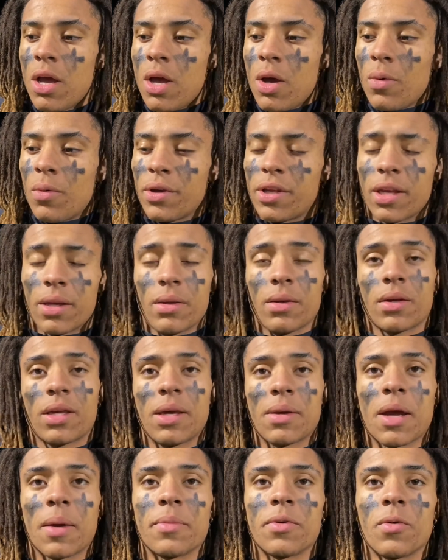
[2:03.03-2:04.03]
We
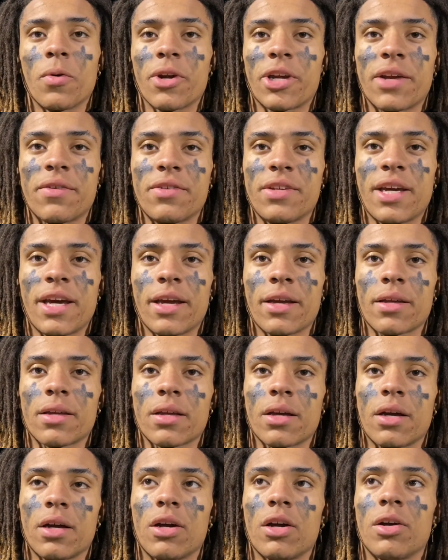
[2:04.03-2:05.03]
keep coming to work every day,
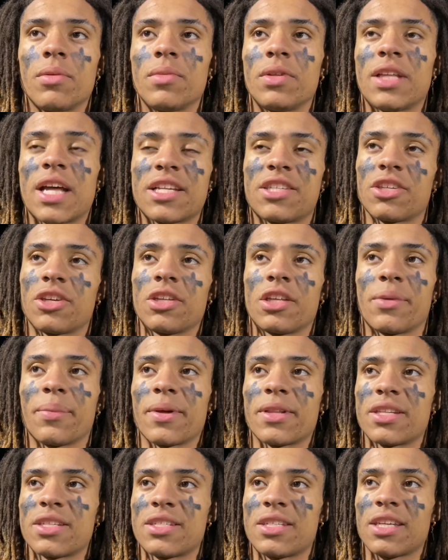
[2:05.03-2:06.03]
um, and that's the good thing
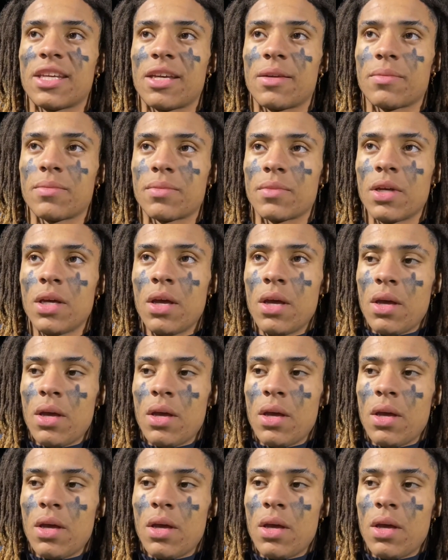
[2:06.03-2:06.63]
about this team.